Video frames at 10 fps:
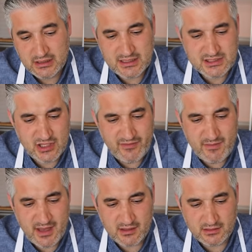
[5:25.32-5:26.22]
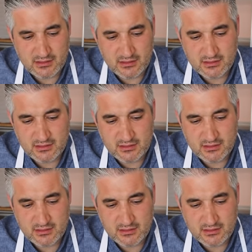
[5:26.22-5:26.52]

It's not even bacon.